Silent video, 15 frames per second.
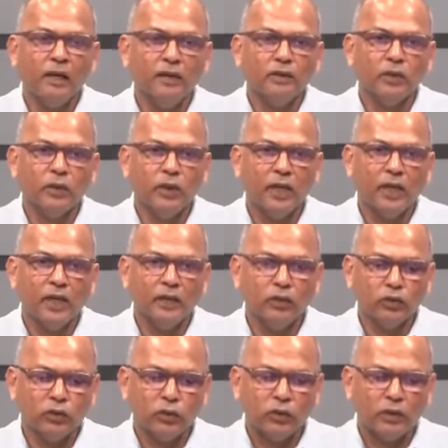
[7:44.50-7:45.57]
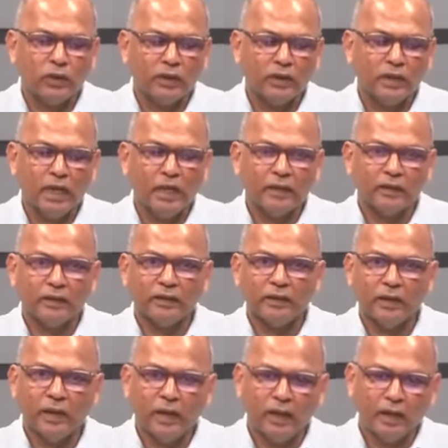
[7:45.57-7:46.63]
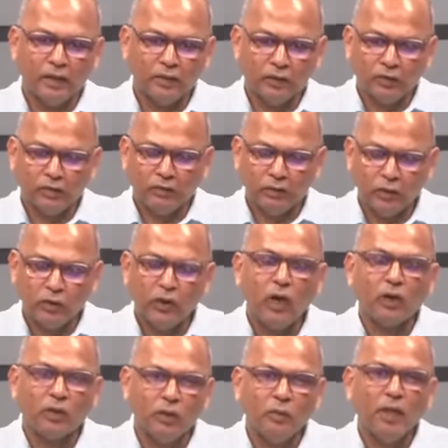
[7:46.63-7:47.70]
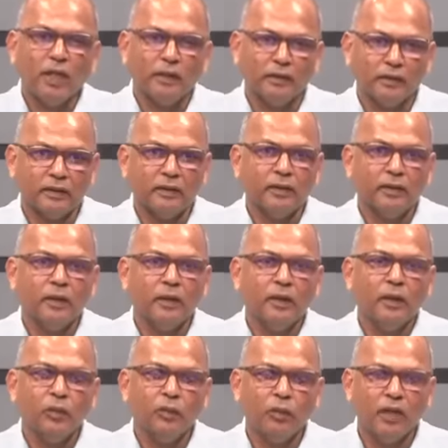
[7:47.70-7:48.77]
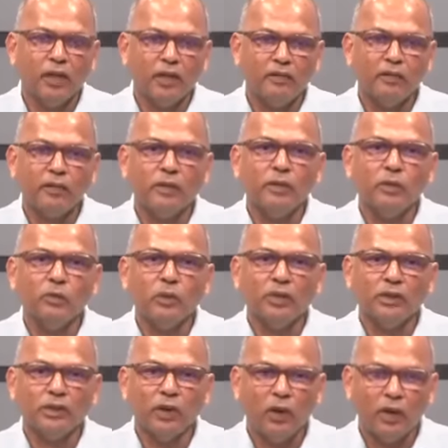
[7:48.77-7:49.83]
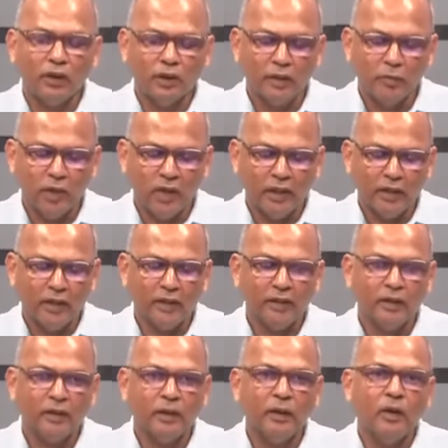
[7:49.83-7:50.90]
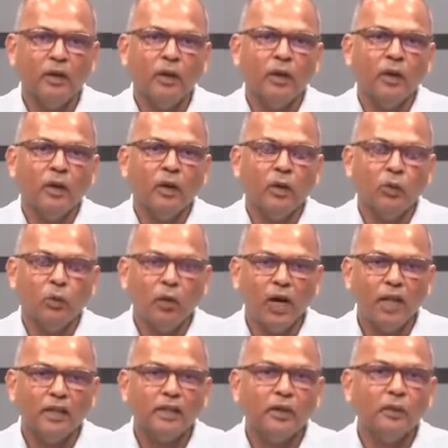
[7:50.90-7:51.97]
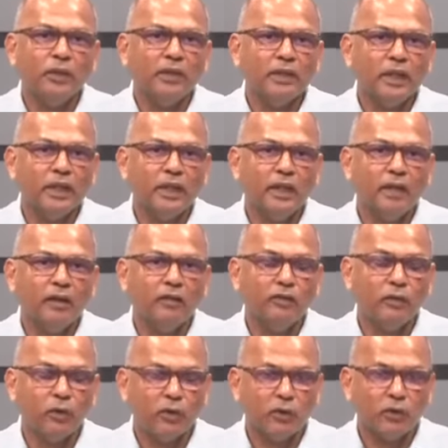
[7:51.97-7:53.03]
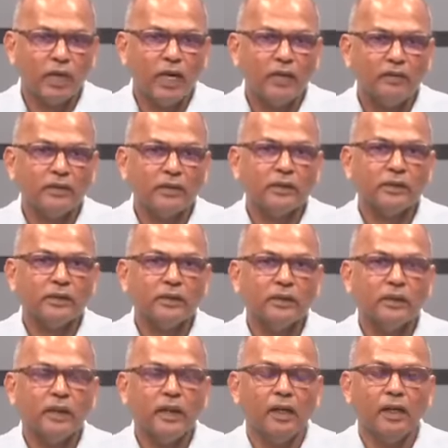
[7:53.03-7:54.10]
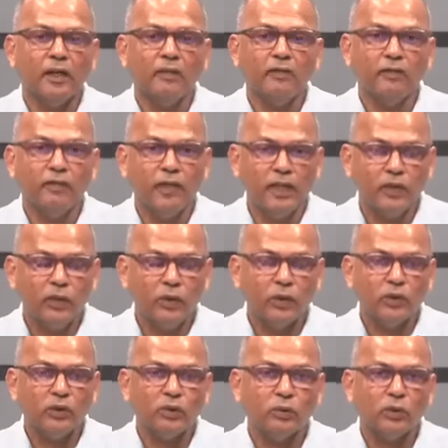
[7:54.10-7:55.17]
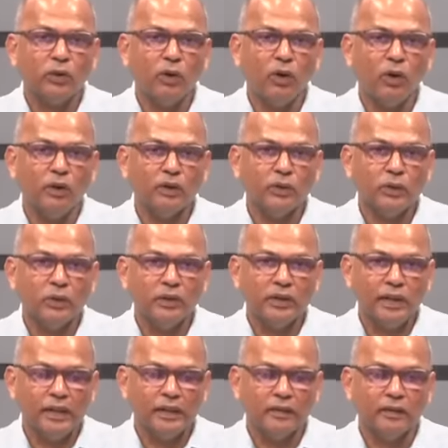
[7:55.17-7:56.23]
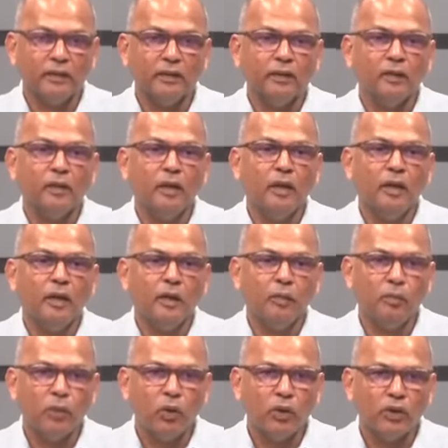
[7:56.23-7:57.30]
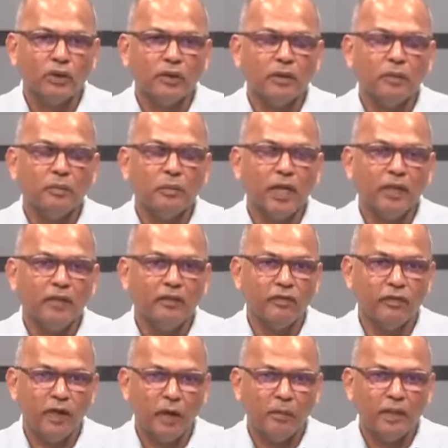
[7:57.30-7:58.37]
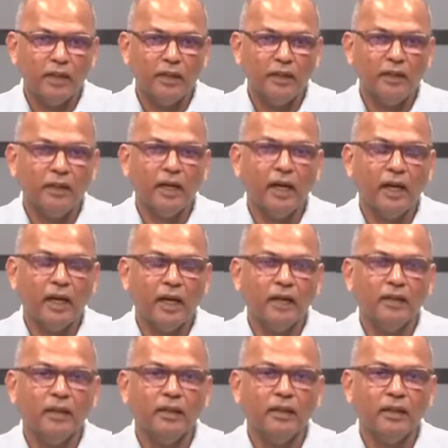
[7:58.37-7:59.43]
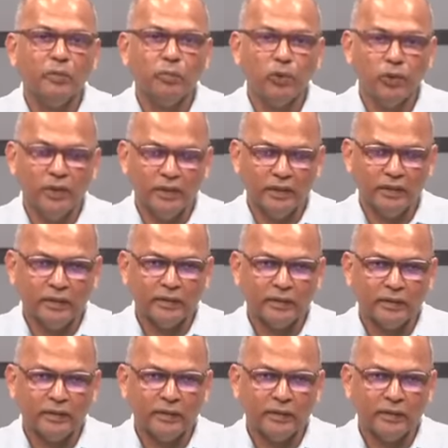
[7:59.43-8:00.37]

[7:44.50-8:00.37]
to ensure that, to document whatever was on the body. While they were taking photographs, videos were also taken, both by the family and the police.